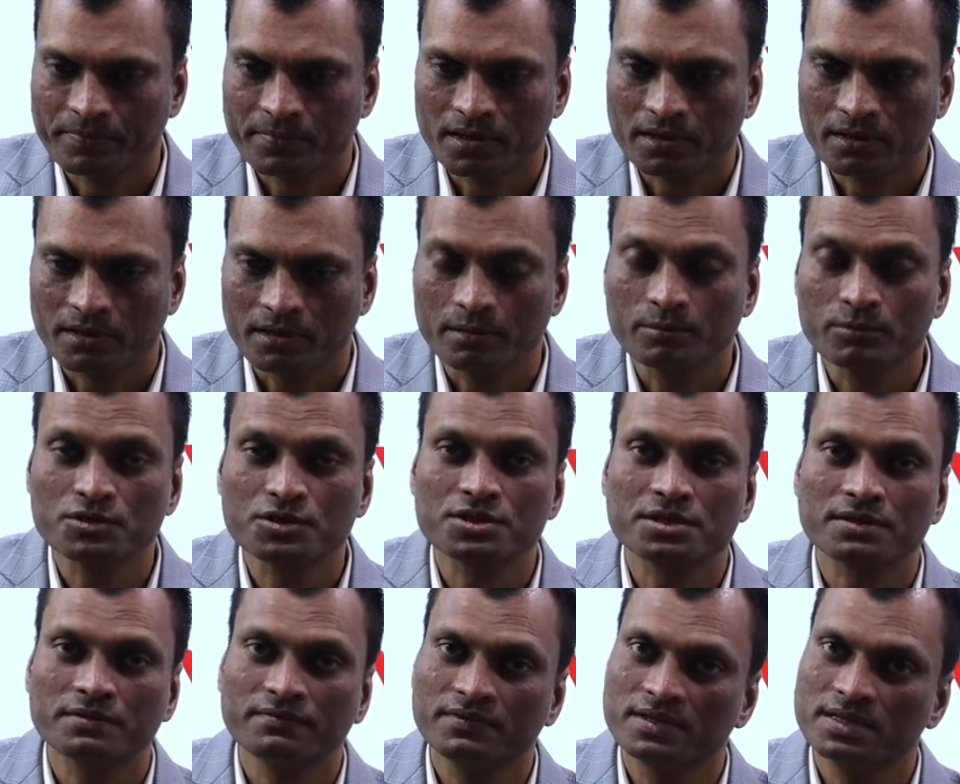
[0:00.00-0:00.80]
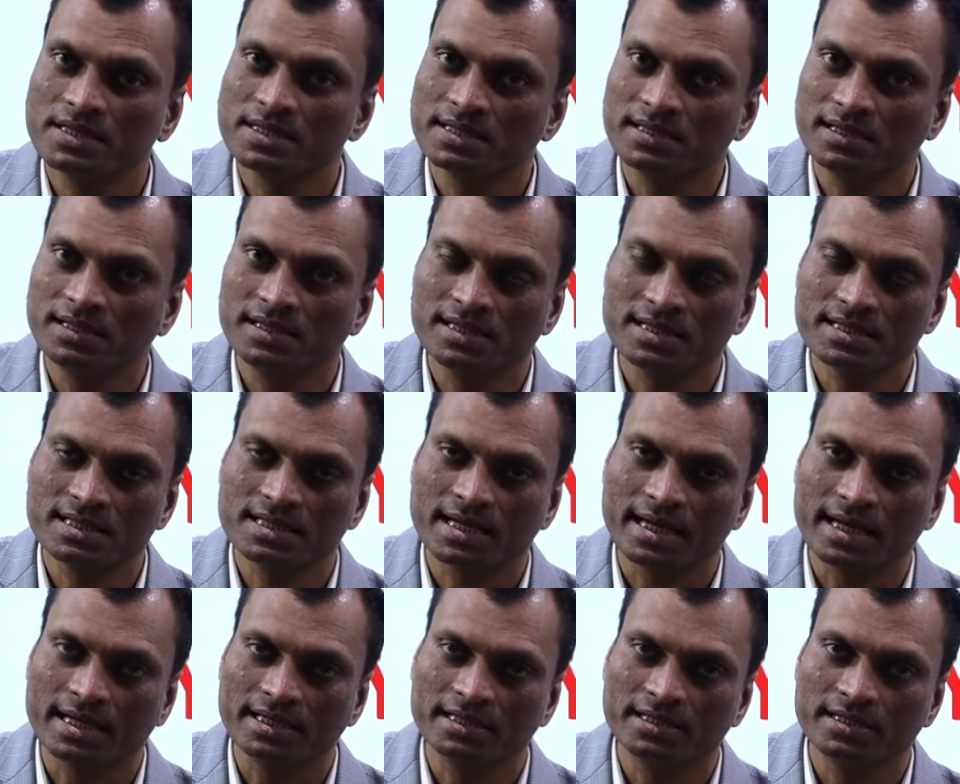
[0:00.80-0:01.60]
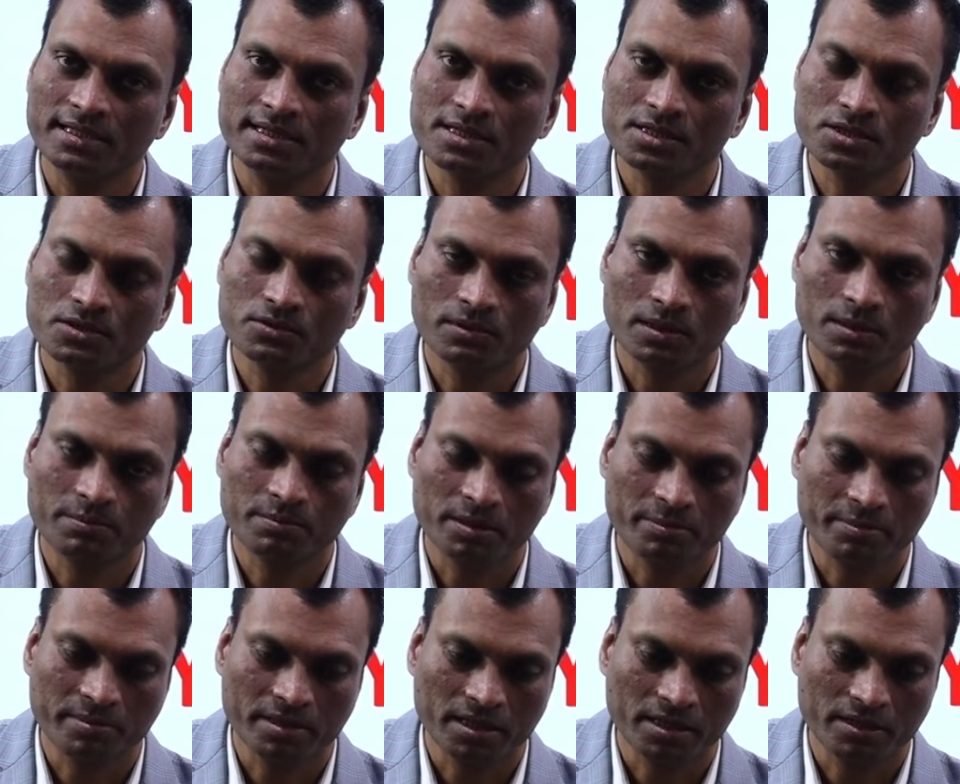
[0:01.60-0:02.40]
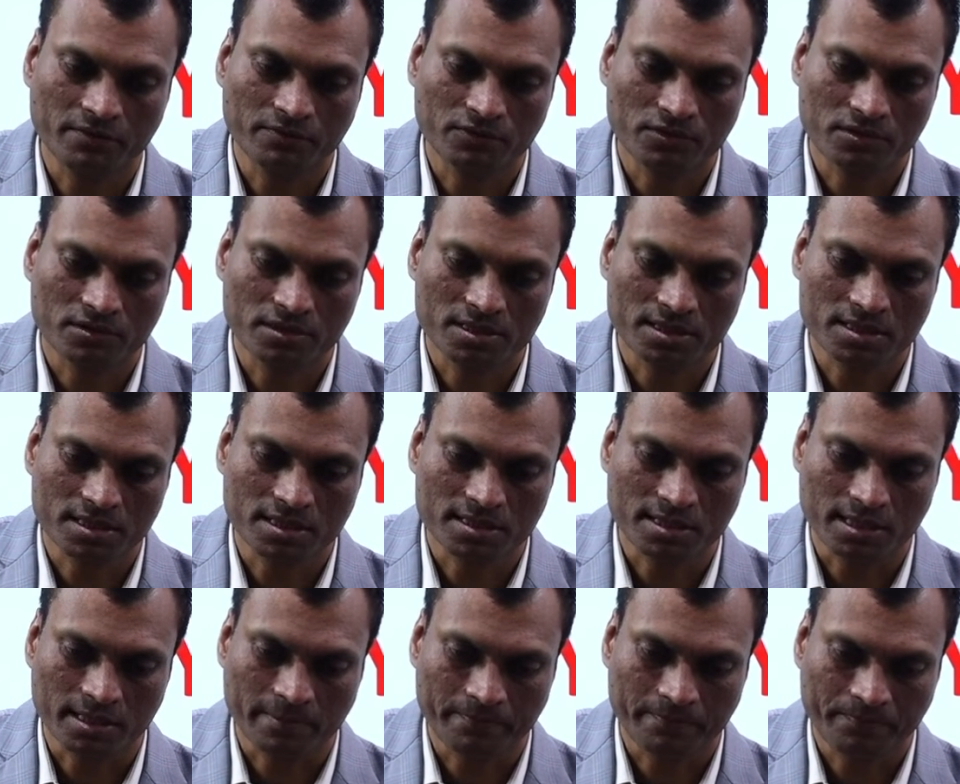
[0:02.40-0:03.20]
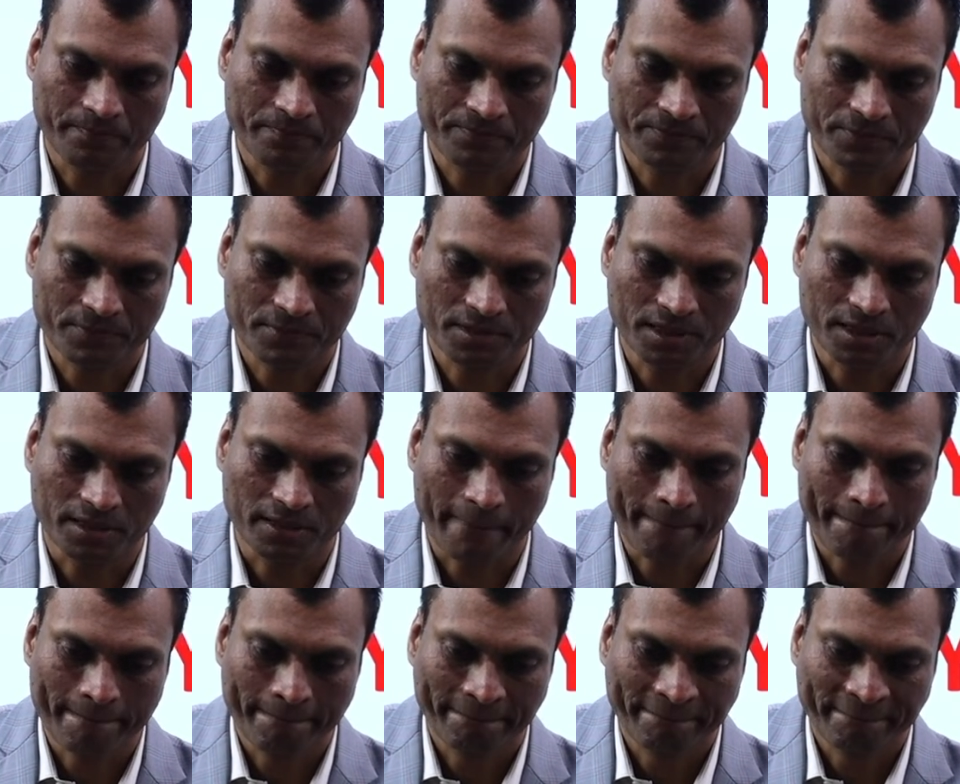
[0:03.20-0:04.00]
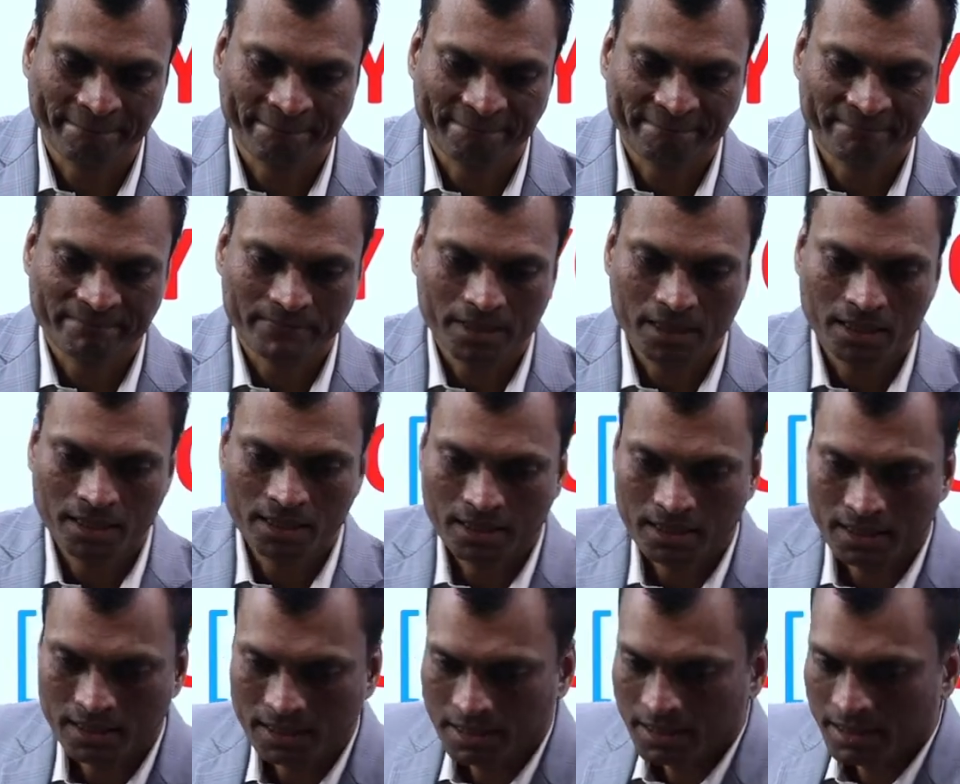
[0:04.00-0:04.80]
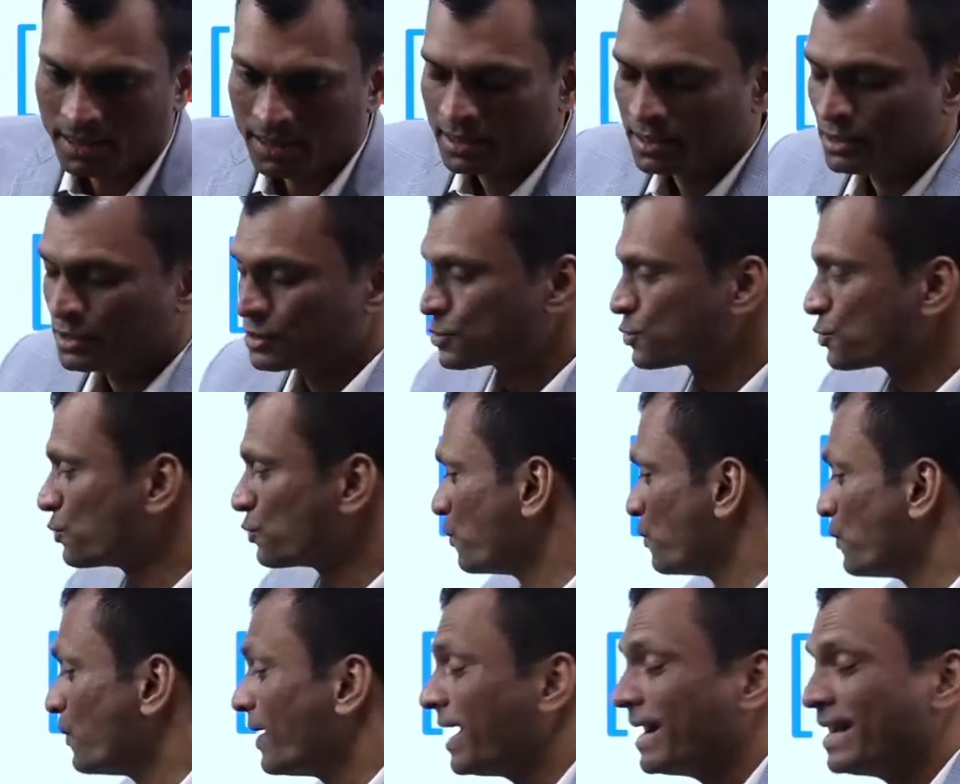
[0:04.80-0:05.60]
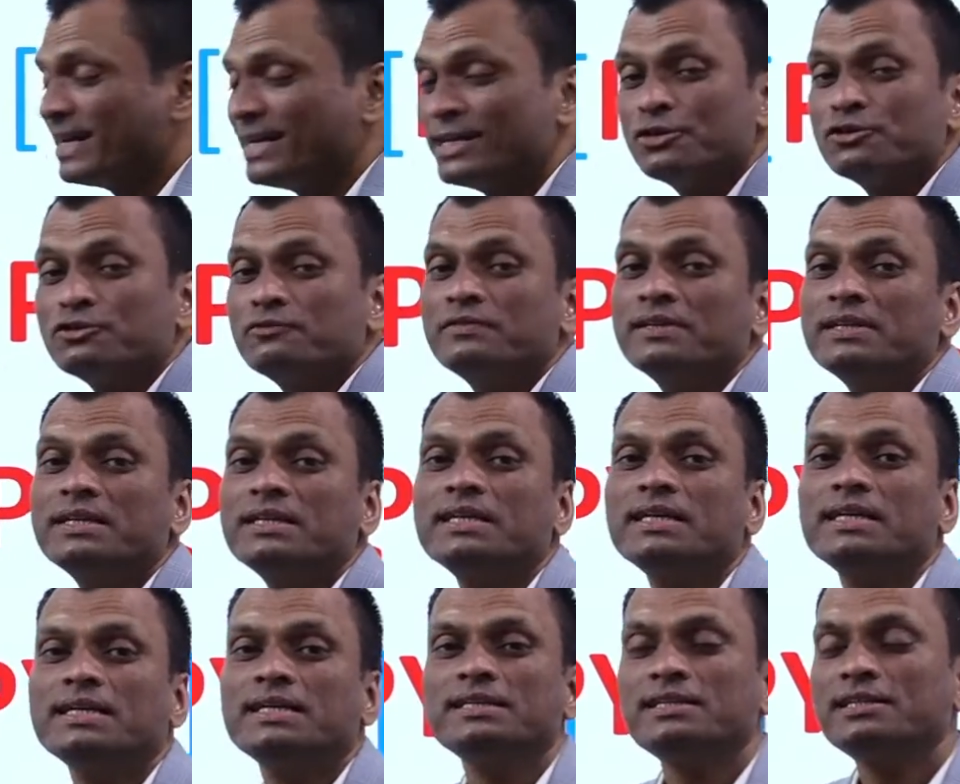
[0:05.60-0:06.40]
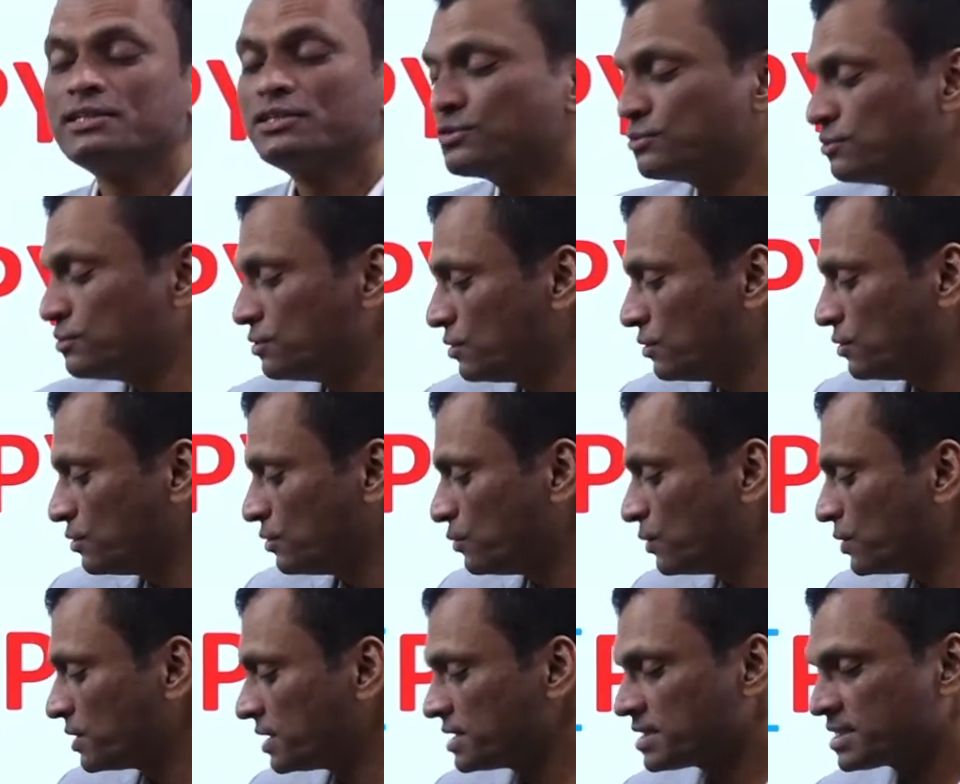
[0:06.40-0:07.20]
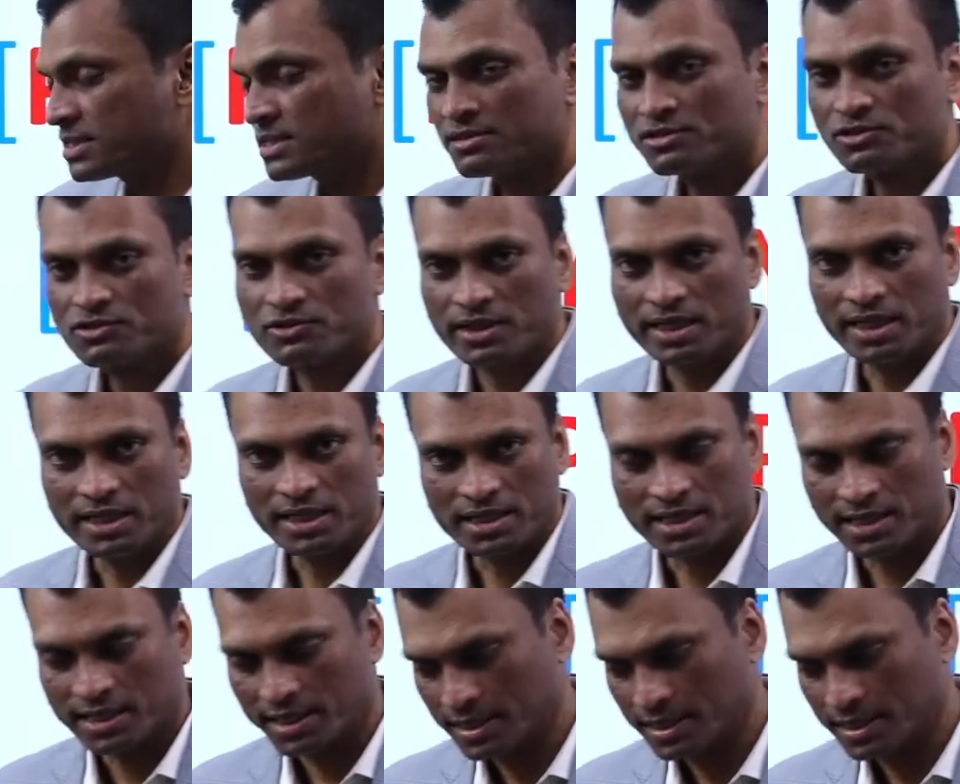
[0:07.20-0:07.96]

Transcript: almost every serious candidates who are preparing for this exam, right? So why do we need to know what is the trend?